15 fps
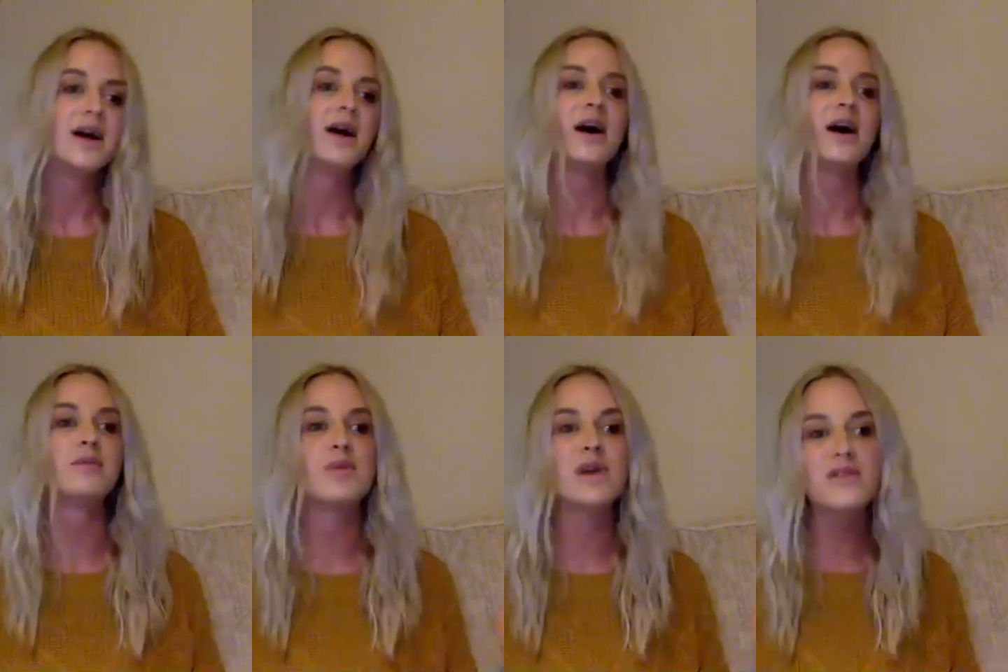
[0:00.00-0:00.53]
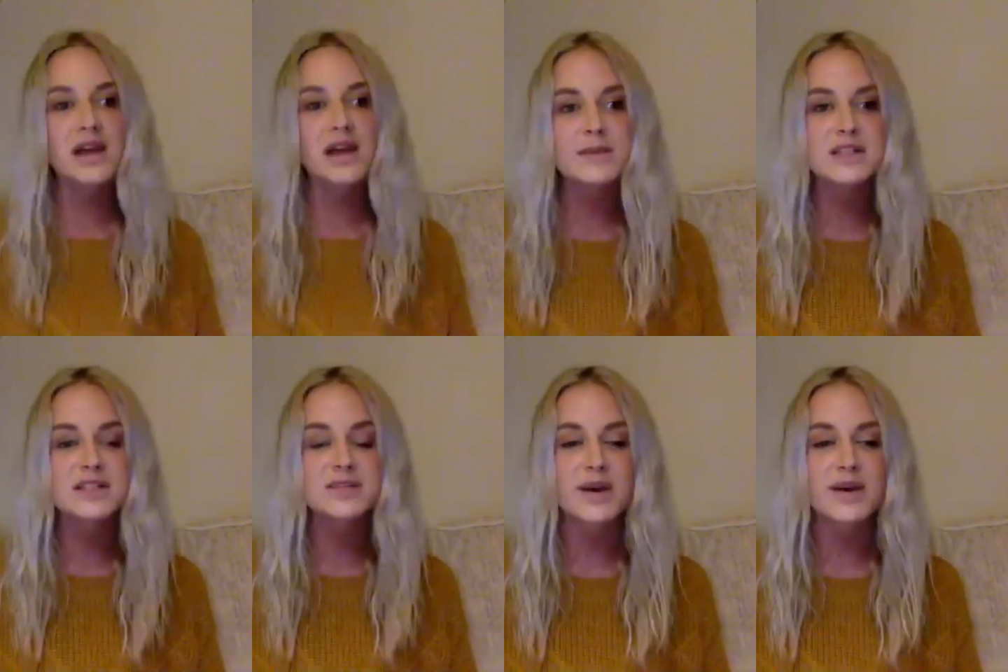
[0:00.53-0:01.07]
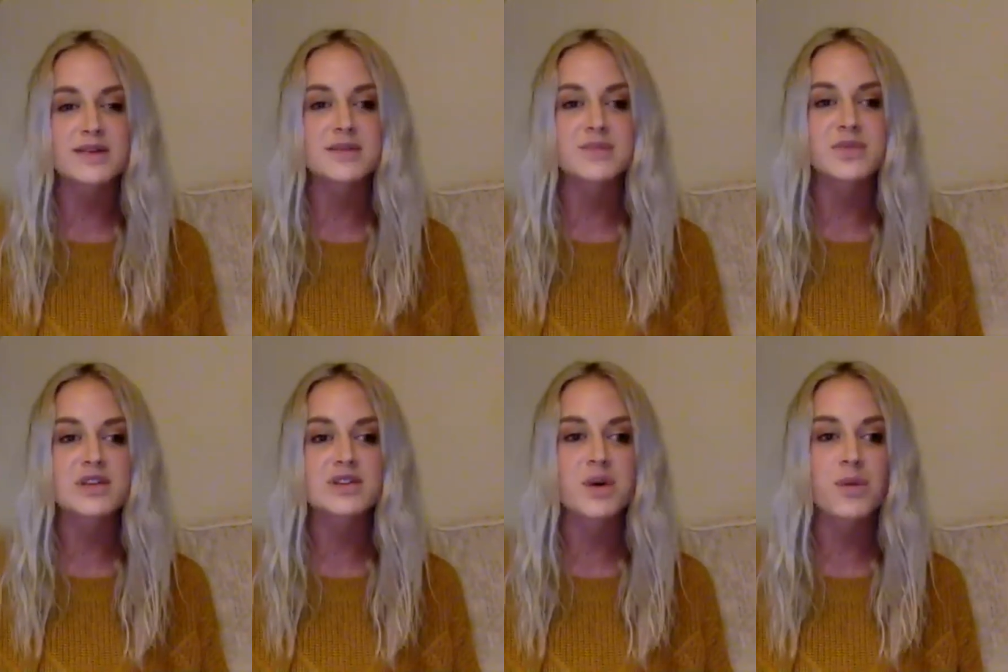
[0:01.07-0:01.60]
um, we have vitamin sprays
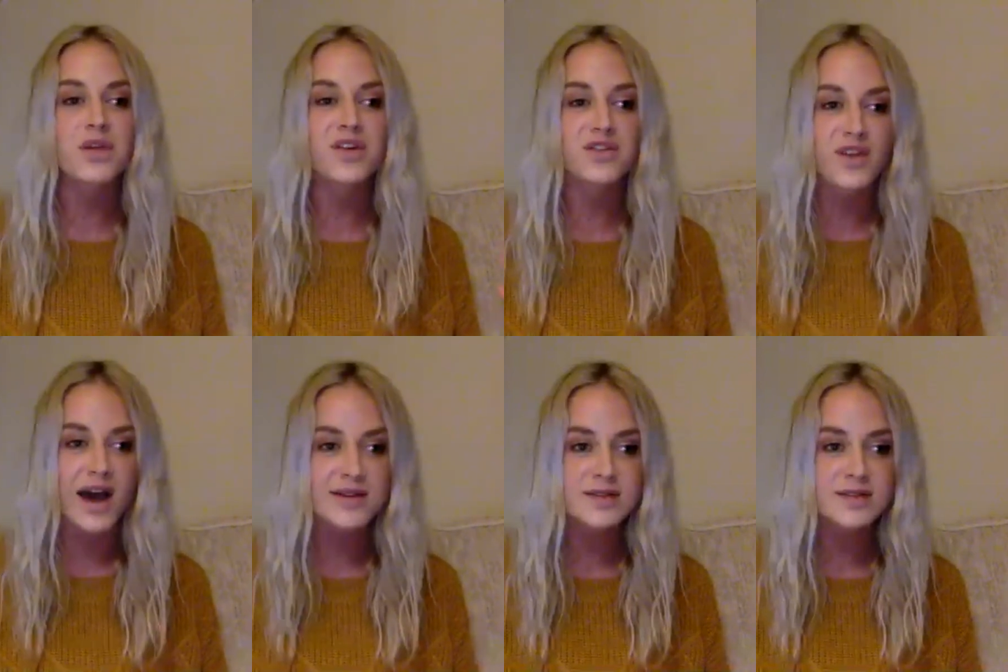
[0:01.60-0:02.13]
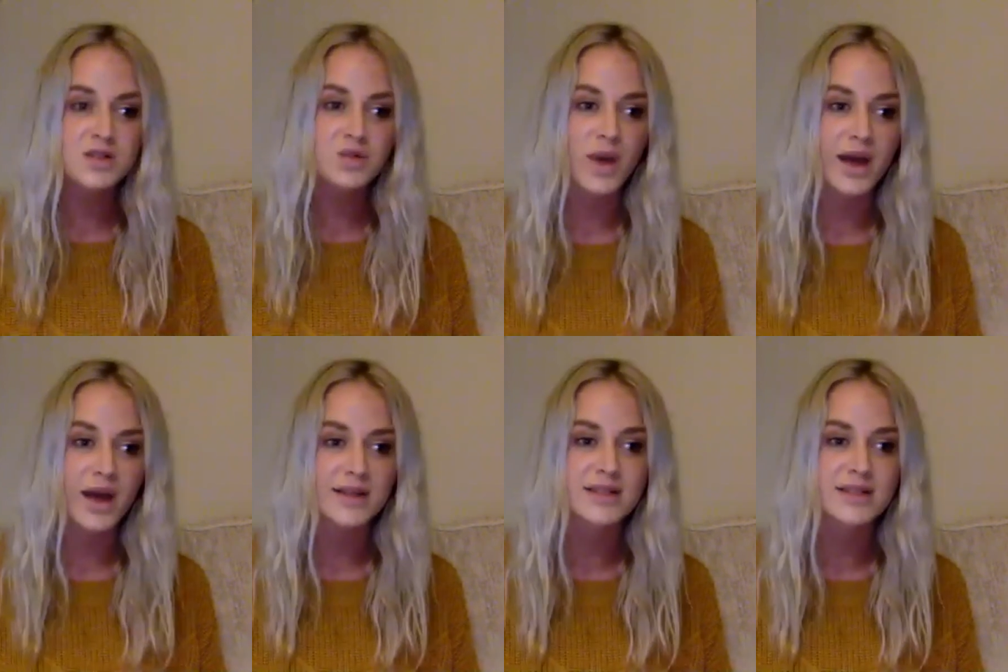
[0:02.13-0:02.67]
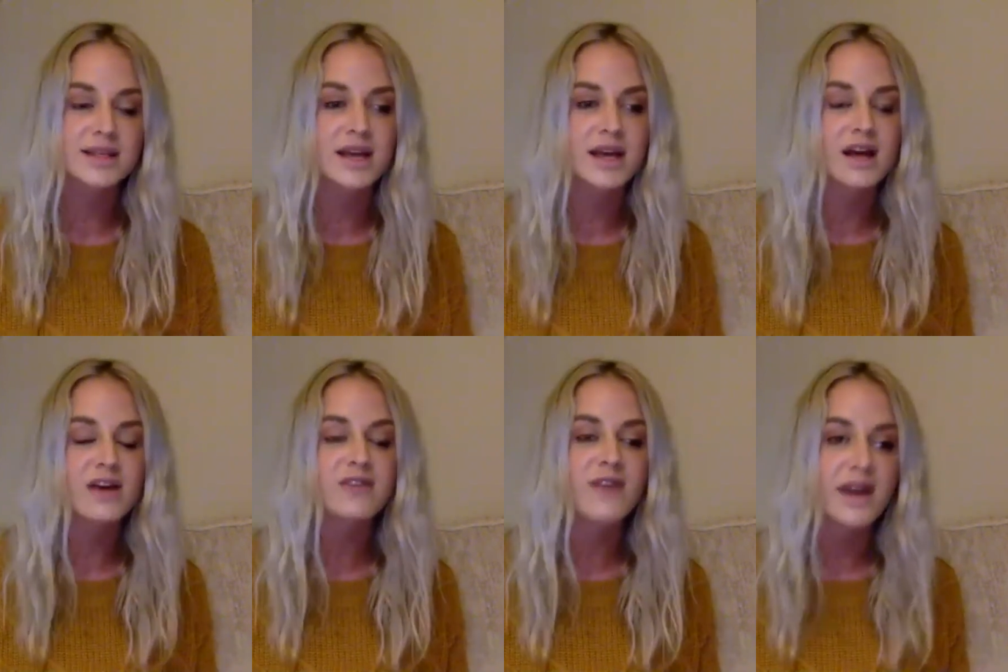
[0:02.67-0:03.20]
so the fastest way to get
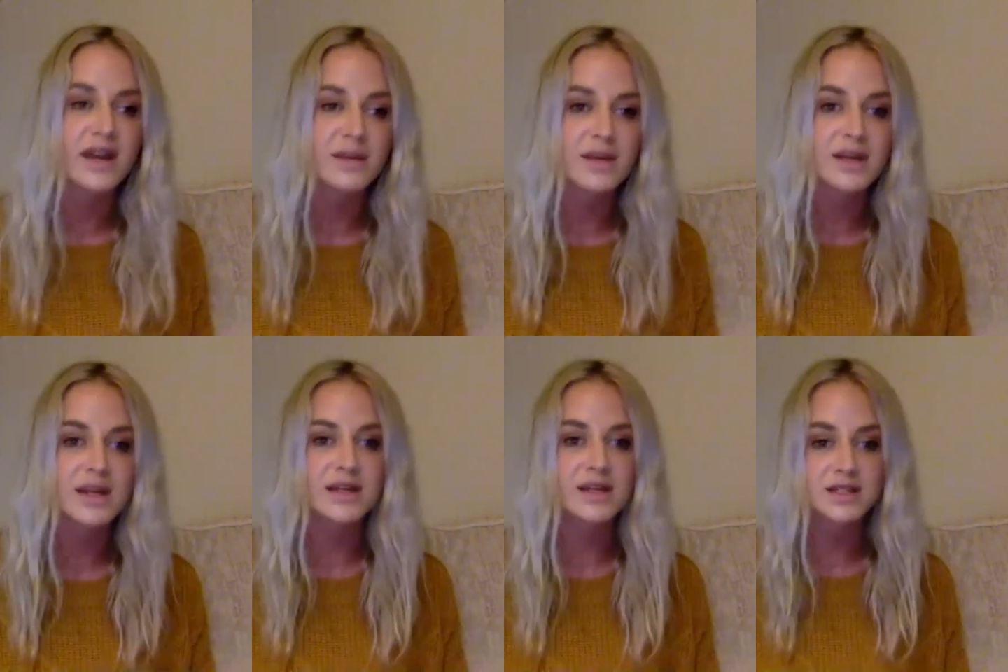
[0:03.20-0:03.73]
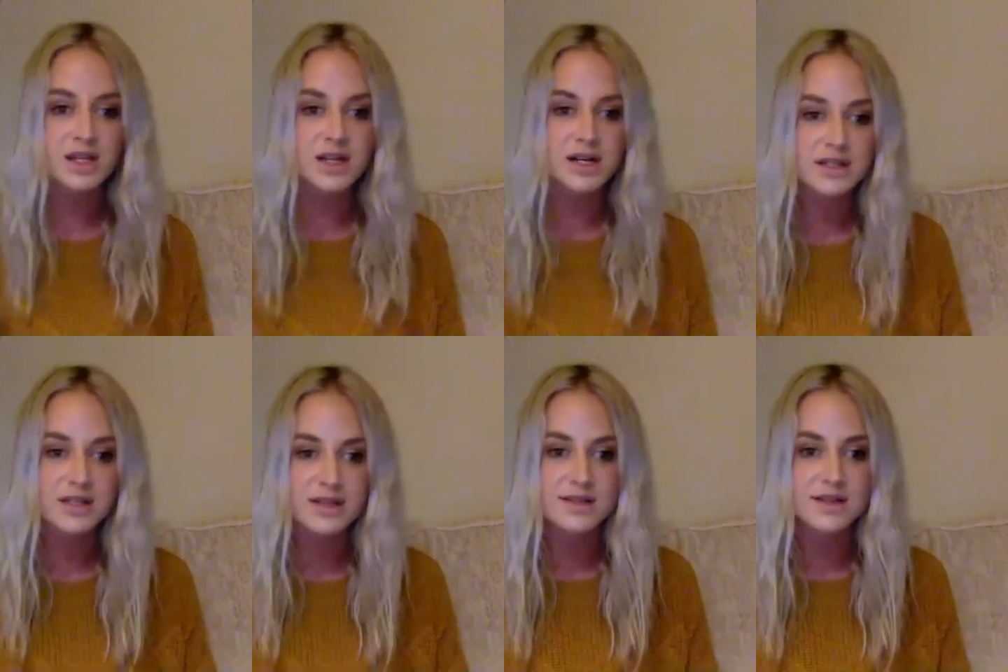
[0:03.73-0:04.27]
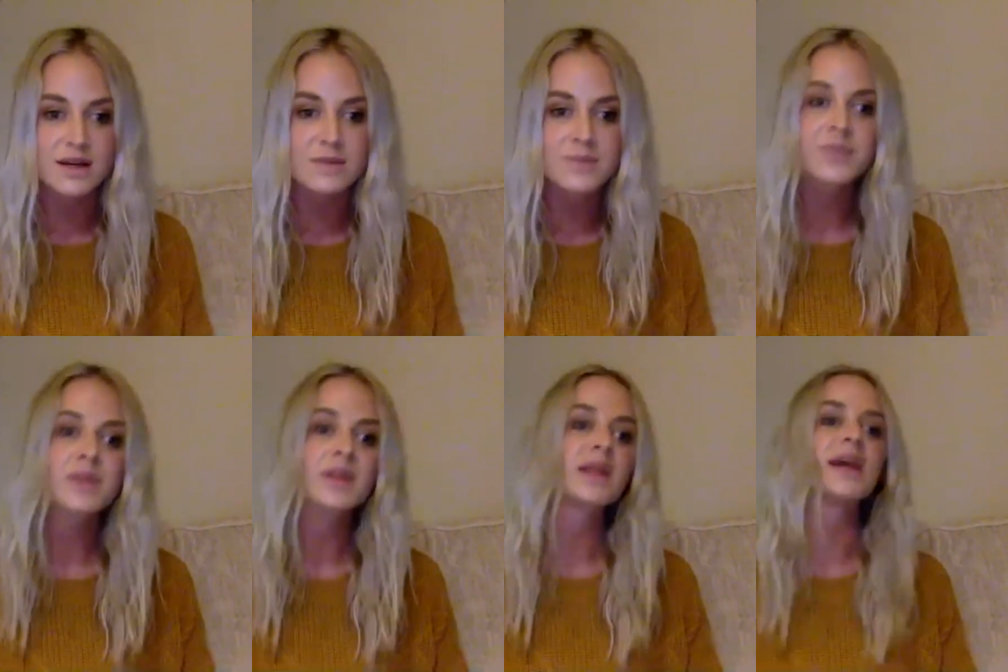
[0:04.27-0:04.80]
a vitamin into your system
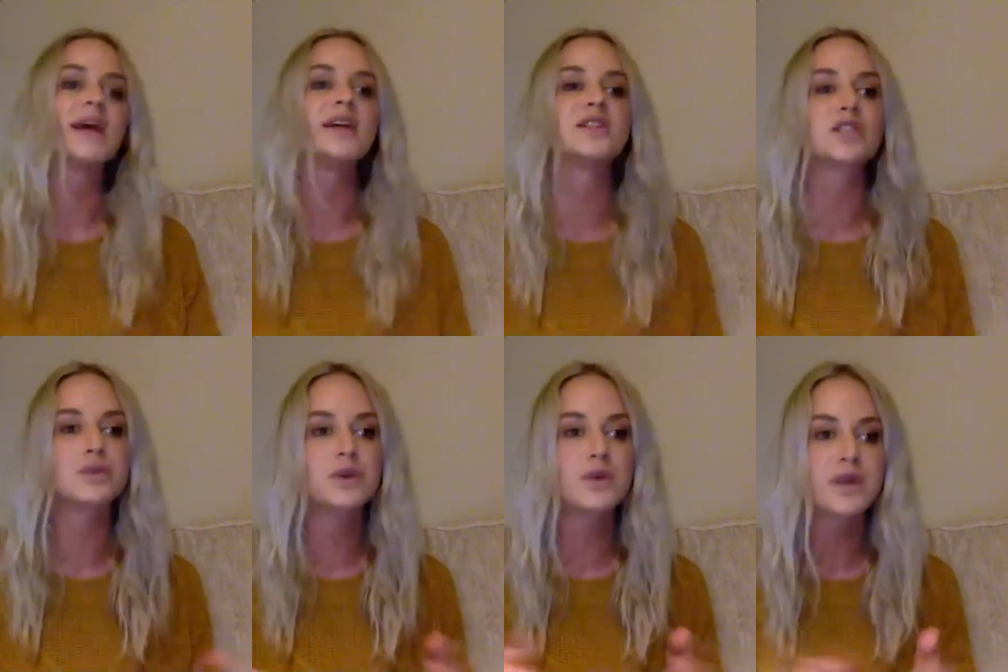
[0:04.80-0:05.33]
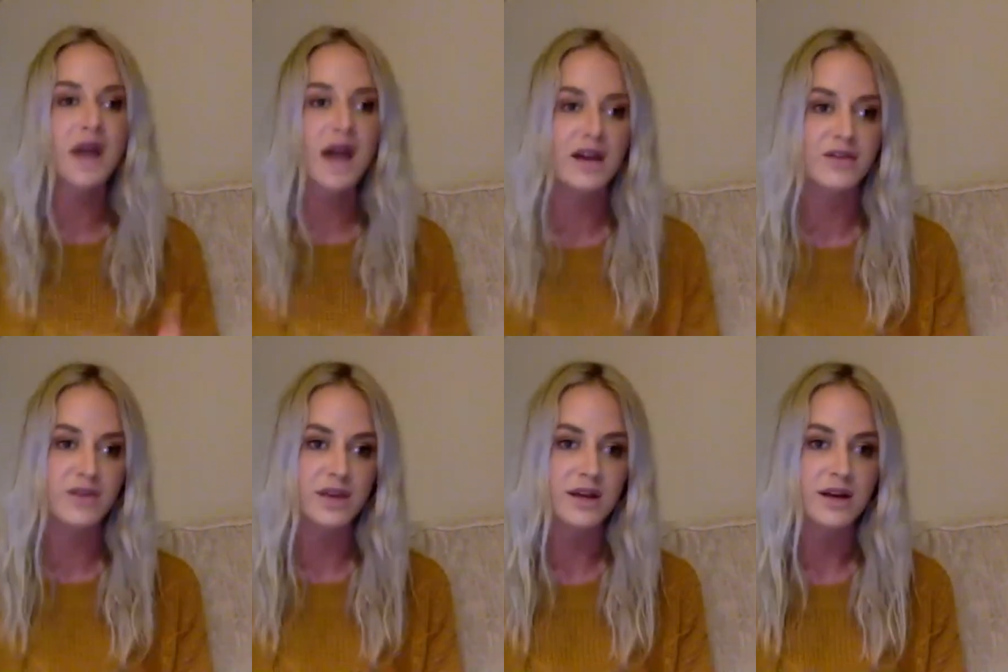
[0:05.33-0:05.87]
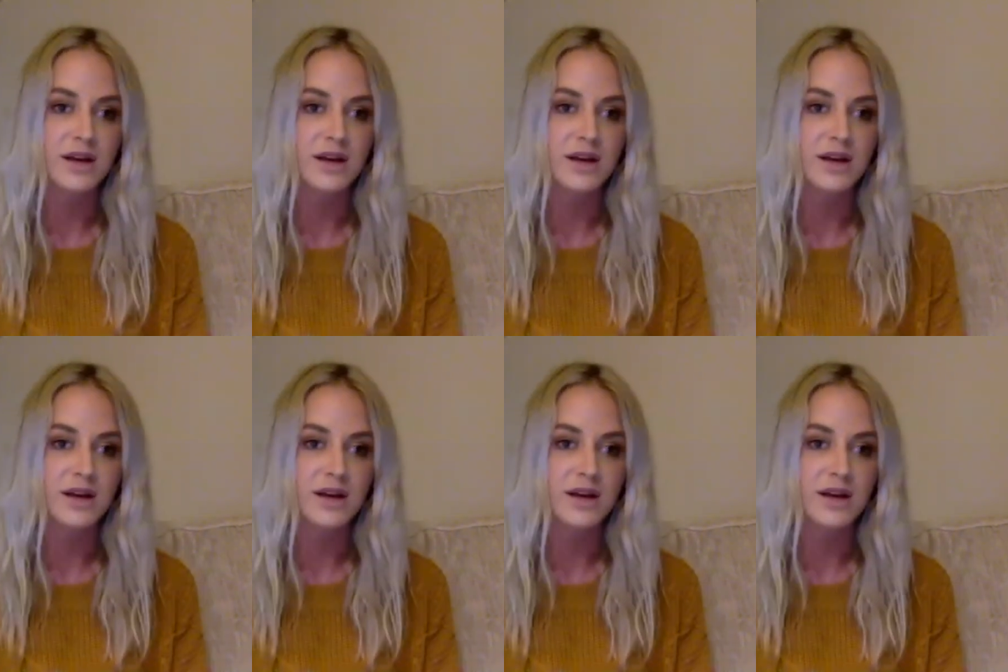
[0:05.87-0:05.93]
is through an iv